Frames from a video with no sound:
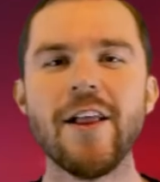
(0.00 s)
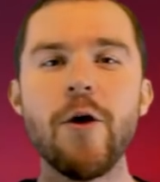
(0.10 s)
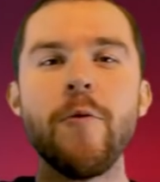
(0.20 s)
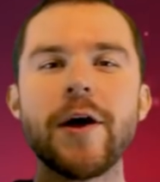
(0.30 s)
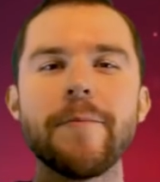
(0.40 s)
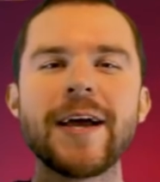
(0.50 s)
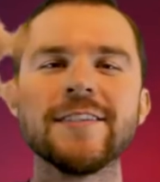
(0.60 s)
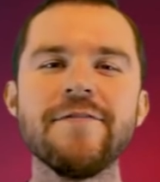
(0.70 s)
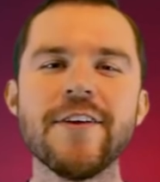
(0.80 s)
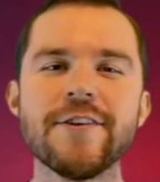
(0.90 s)
Hello and welcome
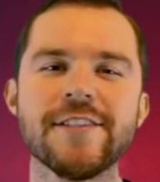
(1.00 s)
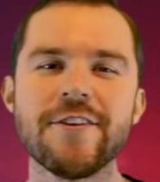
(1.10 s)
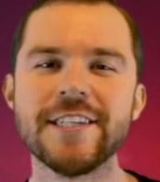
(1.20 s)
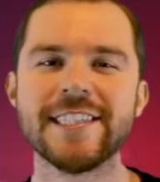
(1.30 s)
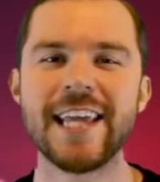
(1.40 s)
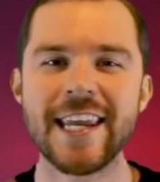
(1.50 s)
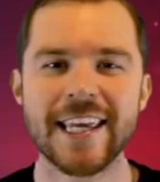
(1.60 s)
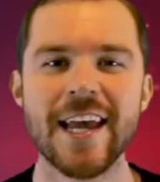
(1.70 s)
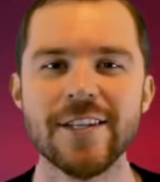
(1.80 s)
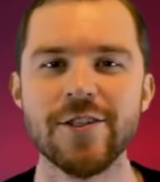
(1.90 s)
back to the video series
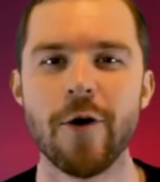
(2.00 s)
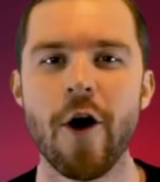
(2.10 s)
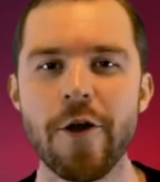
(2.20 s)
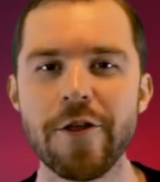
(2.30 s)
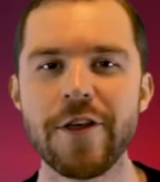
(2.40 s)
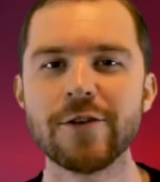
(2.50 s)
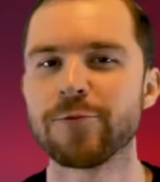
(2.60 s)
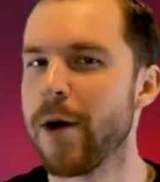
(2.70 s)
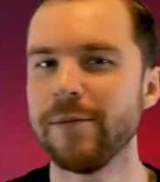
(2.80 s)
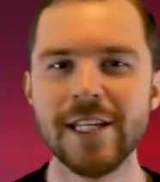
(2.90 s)
dedicated to all the
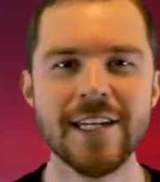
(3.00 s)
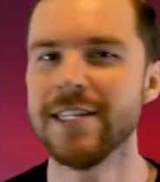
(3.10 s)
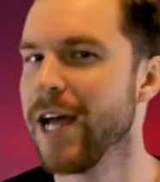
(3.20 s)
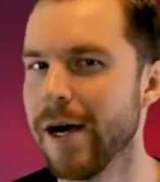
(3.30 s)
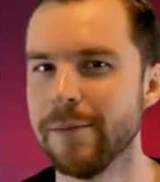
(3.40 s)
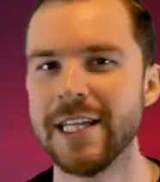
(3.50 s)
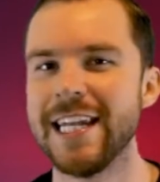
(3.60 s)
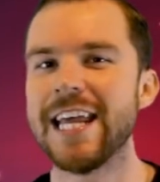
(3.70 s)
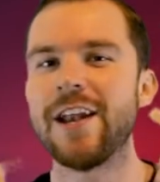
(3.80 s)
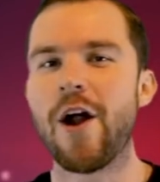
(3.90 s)
things rumbling and
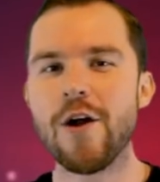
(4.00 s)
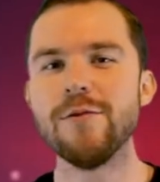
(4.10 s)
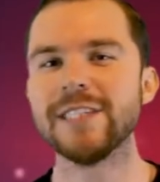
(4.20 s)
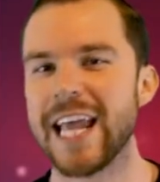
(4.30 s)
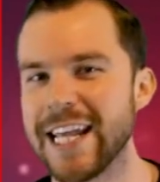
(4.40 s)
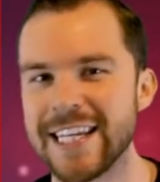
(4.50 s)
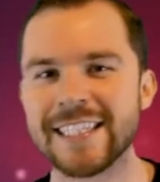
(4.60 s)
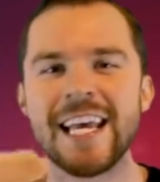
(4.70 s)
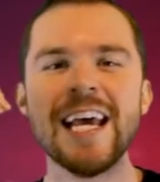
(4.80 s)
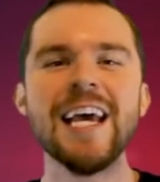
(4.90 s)
tumbling in Herm's
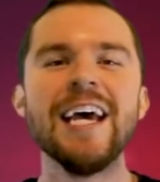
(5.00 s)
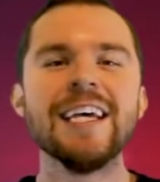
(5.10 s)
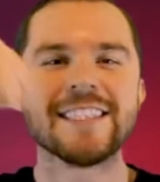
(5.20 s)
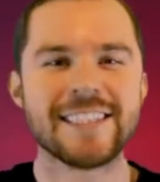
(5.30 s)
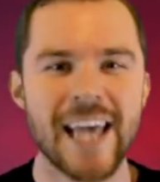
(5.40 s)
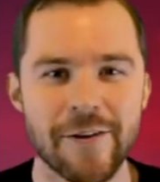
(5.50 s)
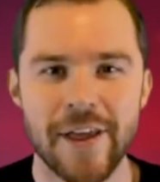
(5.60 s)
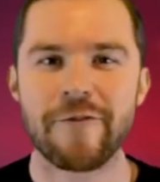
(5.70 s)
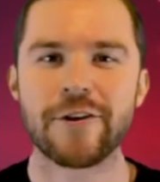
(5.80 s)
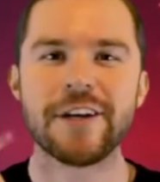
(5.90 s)
anus,
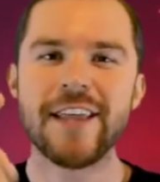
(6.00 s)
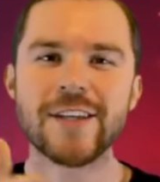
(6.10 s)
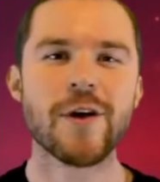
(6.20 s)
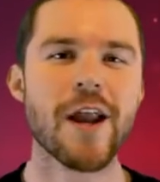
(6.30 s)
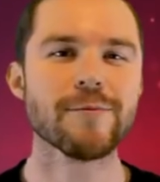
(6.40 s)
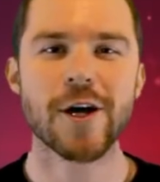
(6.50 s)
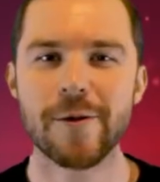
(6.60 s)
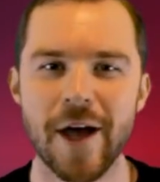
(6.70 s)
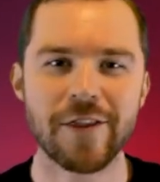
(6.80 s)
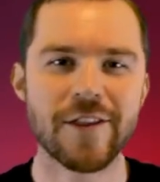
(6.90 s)
South Africa. That's right, I'm
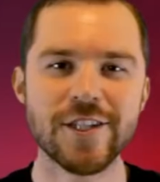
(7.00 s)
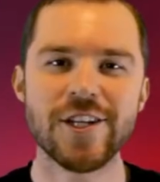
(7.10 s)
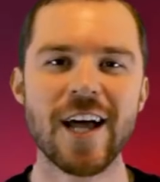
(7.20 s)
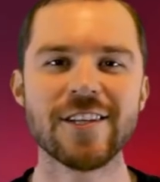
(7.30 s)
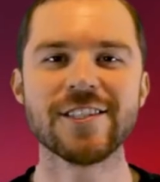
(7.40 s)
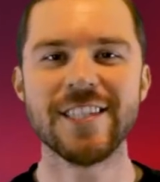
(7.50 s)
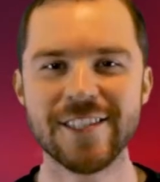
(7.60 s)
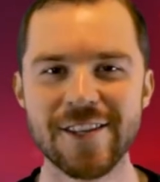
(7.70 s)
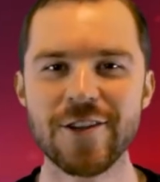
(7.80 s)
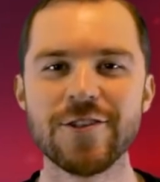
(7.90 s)
talking about The Challenge
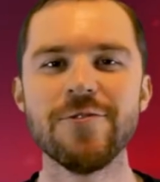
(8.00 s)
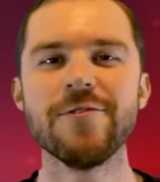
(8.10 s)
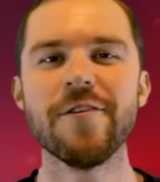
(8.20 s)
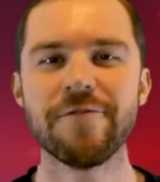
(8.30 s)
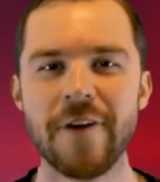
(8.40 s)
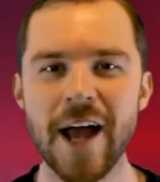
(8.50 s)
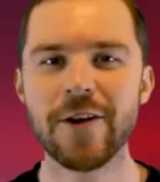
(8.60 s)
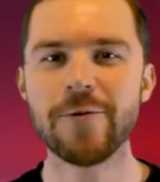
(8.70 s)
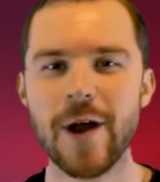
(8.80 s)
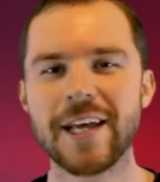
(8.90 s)
Season 32, The
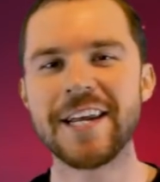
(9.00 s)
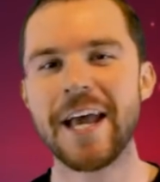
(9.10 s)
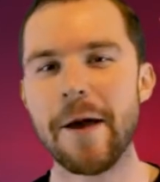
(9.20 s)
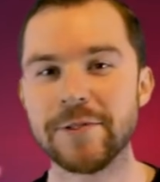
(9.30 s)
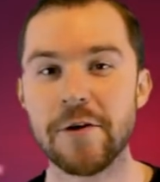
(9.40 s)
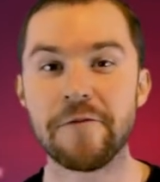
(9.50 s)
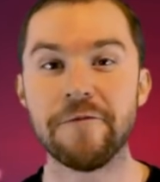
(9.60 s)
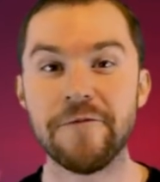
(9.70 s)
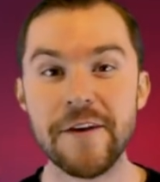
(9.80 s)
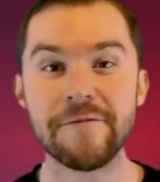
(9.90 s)
Final Reckoning, Episode
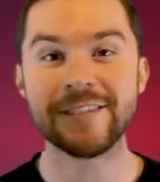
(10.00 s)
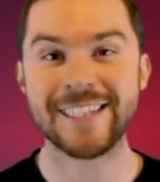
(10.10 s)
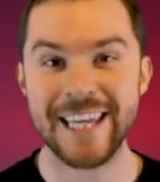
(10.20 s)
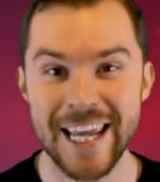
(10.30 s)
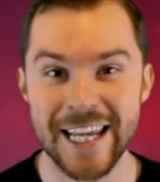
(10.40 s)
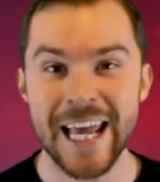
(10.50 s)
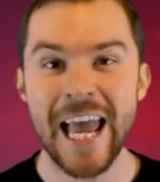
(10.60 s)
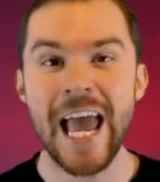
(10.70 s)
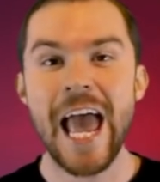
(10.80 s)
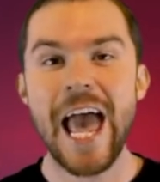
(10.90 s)
15.
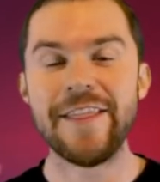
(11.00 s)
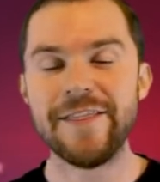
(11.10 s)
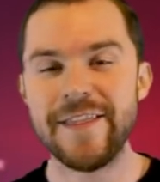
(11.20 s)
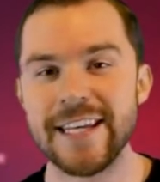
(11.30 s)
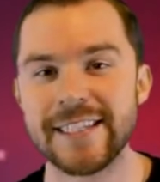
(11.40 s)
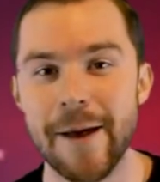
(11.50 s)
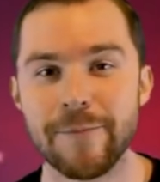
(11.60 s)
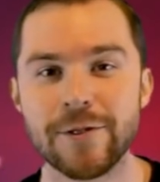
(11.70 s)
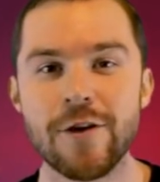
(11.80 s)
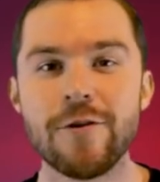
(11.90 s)
And this
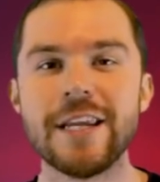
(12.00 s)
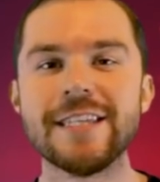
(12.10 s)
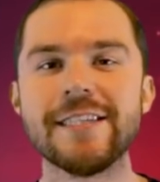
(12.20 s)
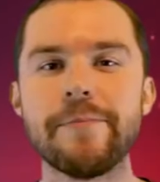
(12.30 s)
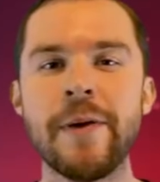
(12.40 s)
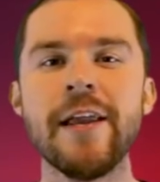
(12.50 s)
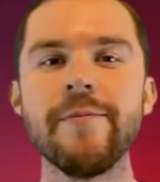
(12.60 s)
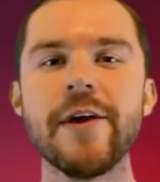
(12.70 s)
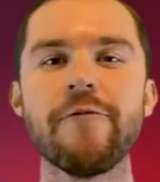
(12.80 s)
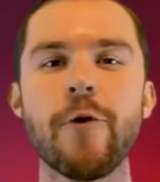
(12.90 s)
episode is the
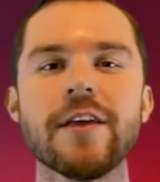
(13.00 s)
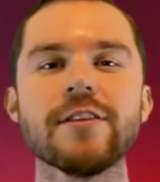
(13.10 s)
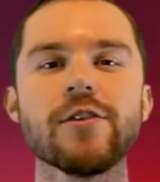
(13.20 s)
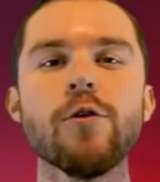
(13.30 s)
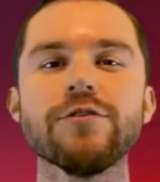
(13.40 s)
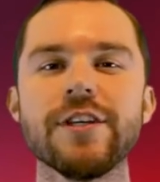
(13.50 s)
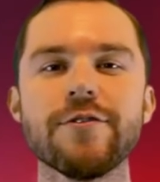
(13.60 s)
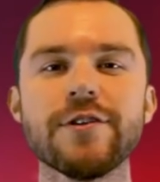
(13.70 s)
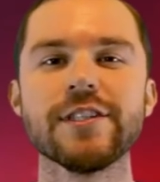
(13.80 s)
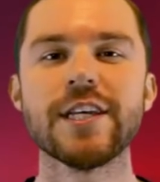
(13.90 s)
epitome of why this whole
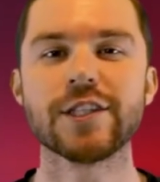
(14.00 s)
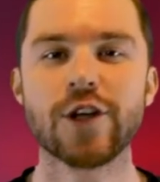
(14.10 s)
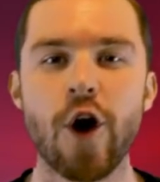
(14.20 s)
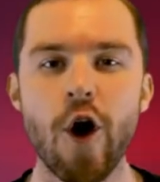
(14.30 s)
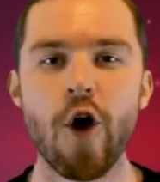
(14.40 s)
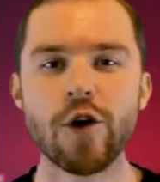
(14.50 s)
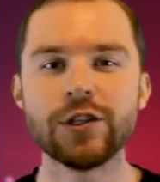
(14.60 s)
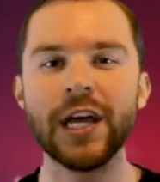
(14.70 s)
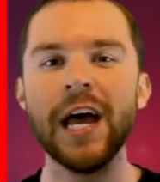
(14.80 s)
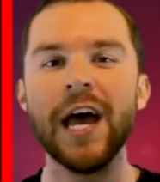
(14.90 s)
series is
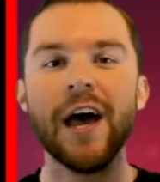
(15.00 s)
called